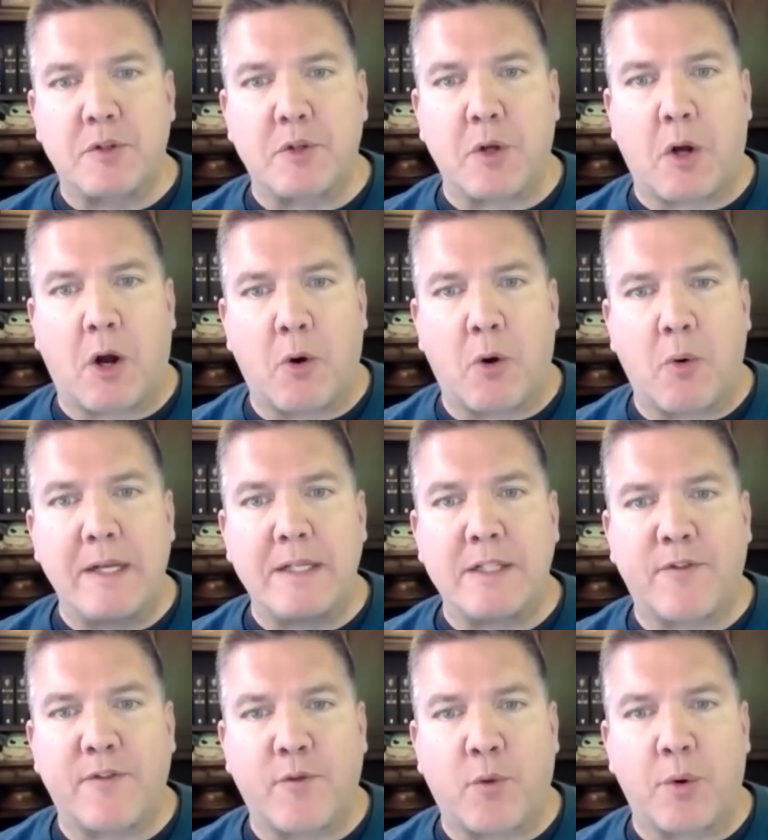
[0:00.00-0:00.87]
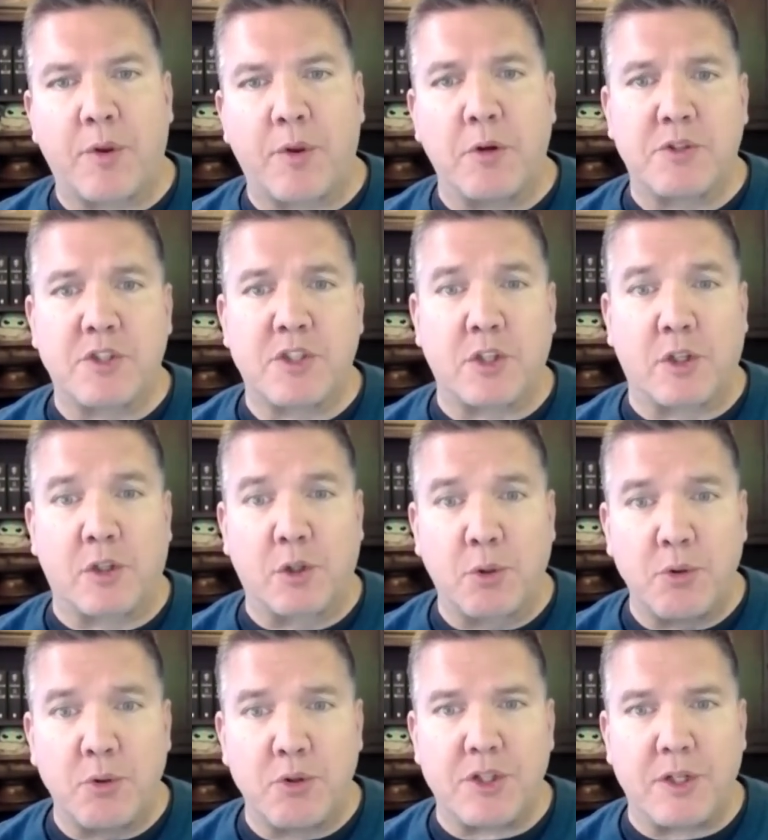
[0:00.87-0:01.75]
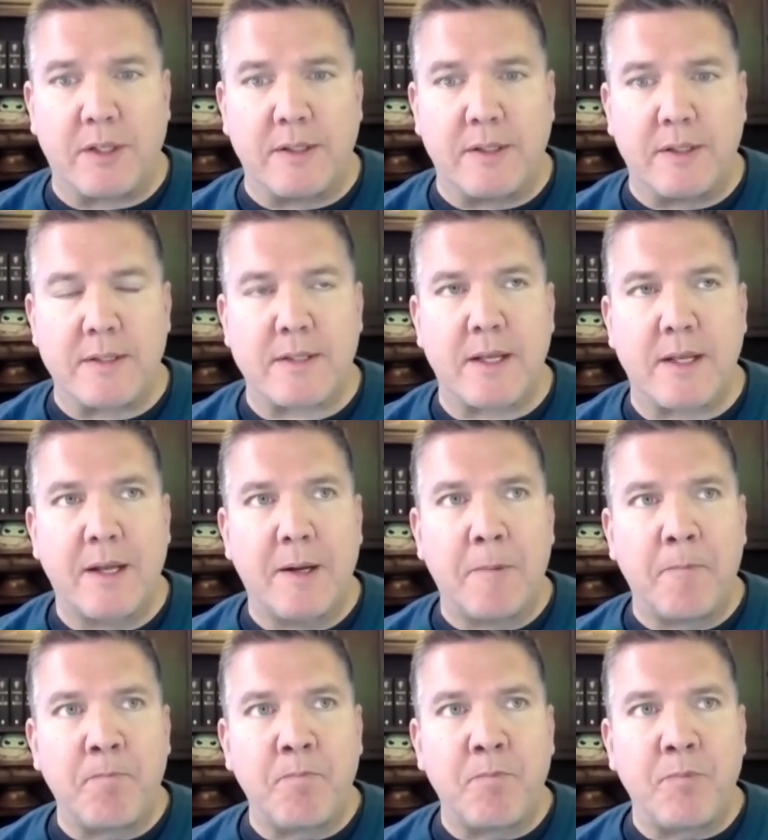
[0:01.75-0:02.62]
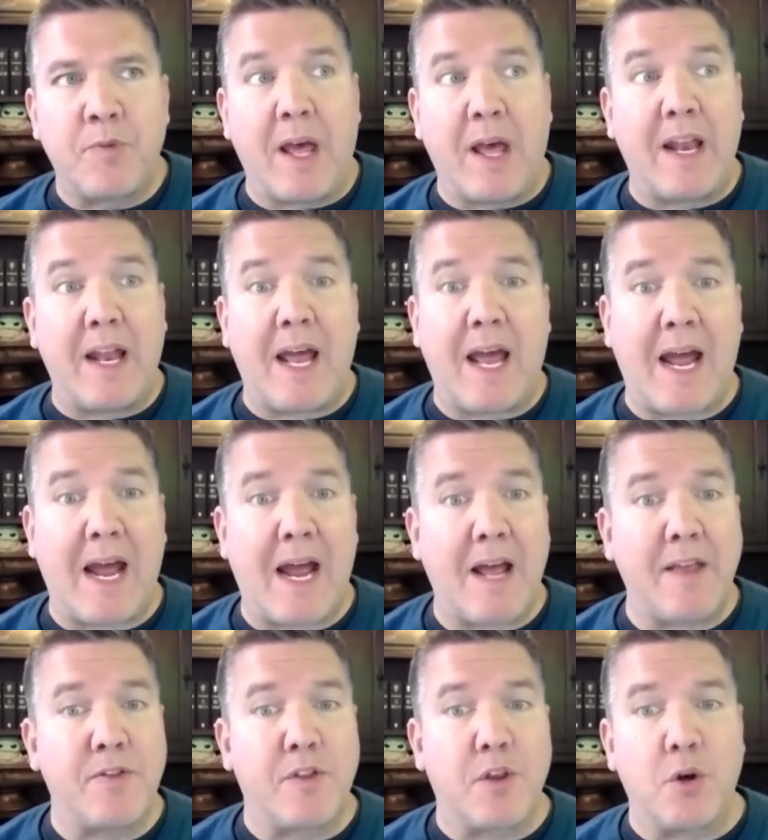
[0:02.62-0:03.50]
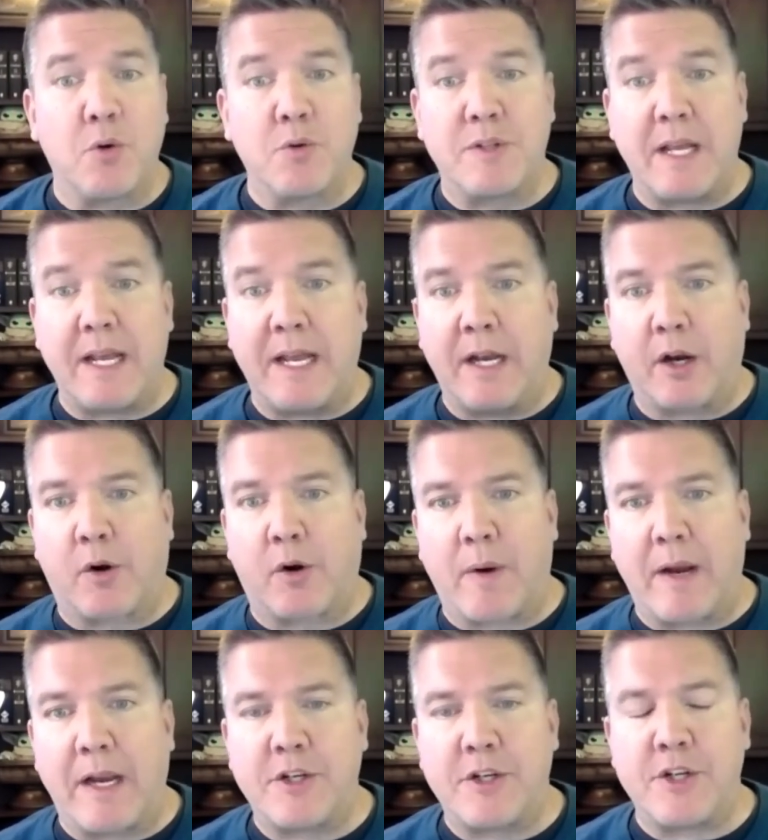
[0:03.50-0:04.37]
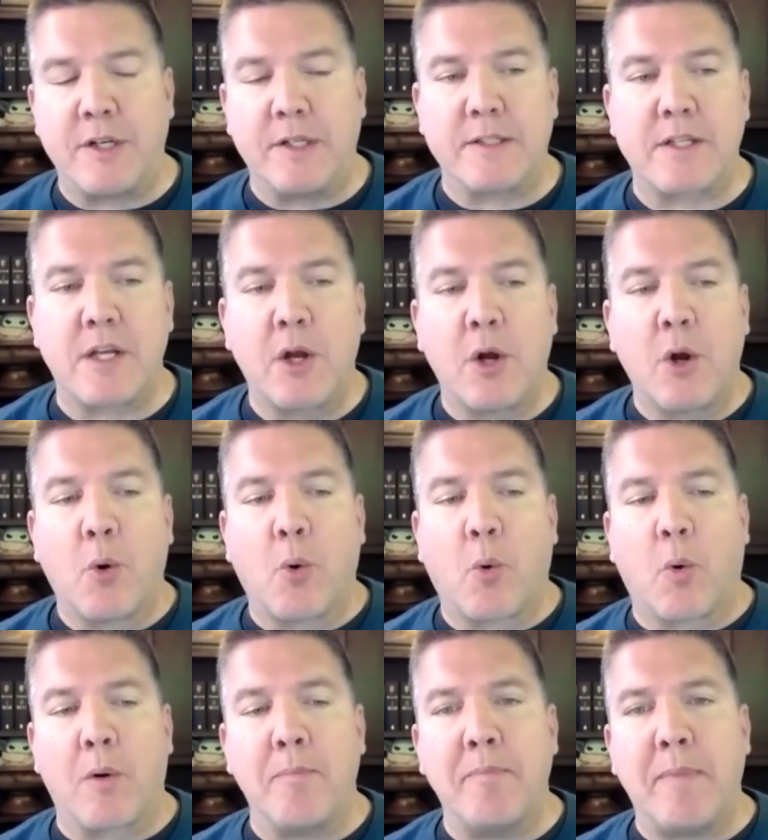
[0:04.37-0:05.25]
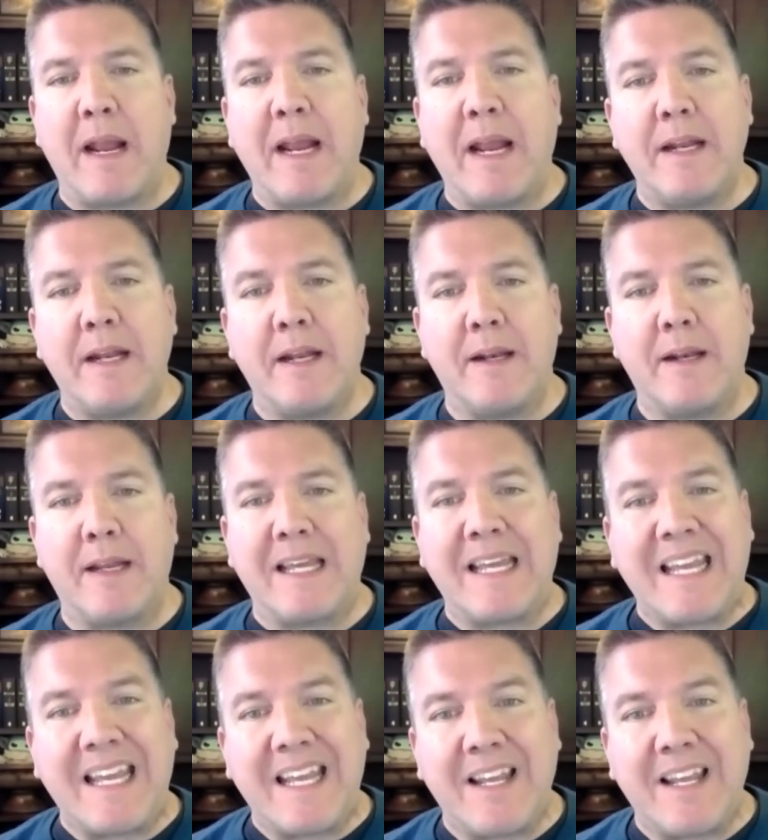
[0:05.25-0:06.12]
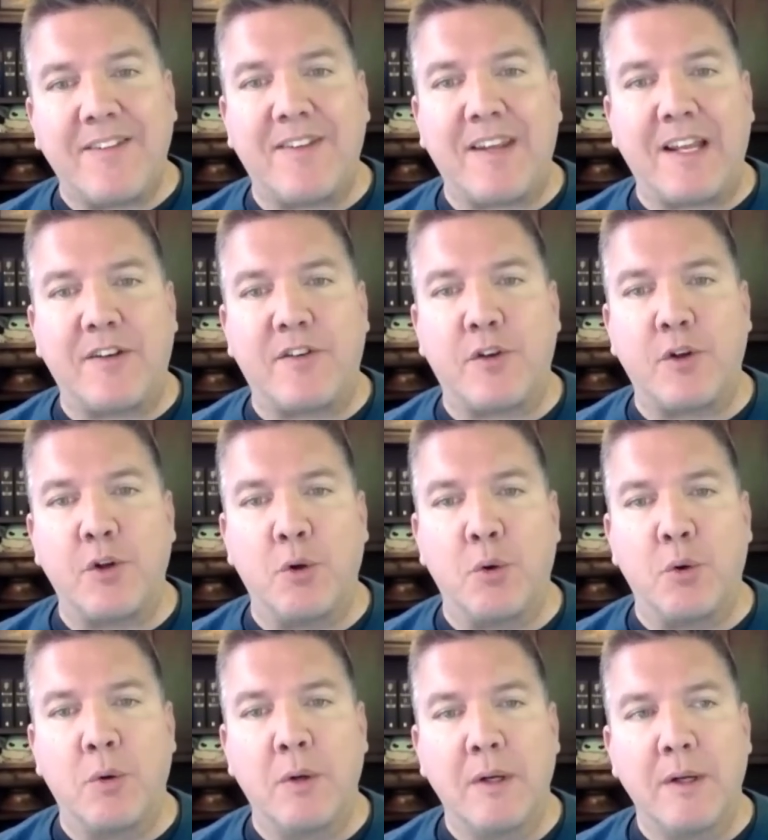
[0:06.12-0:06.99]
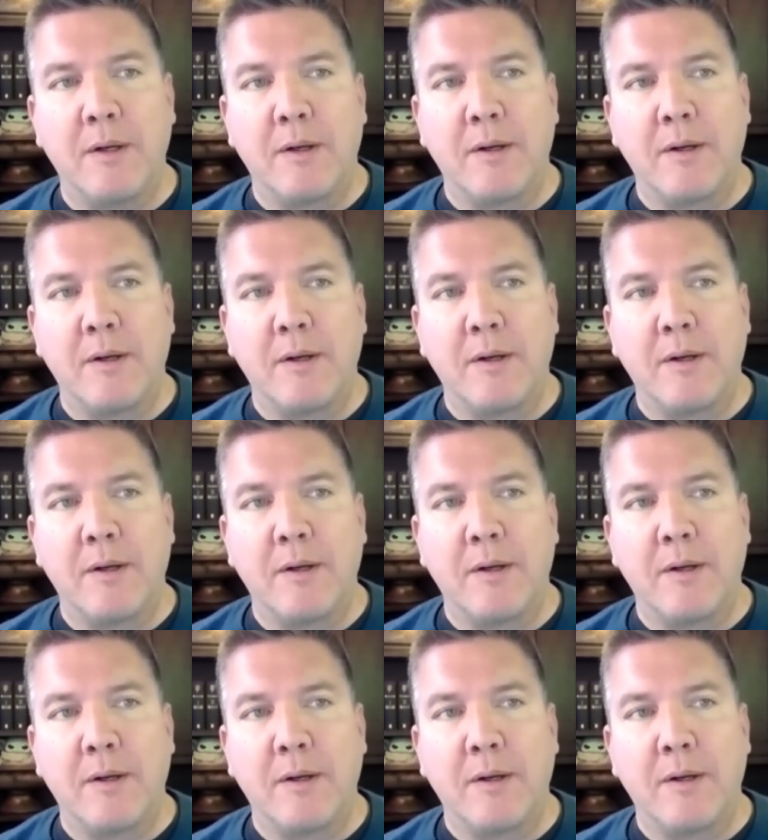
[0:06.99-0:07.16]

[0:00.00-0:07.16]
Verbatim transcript: was always for those solutions that had those integrations or made it easy to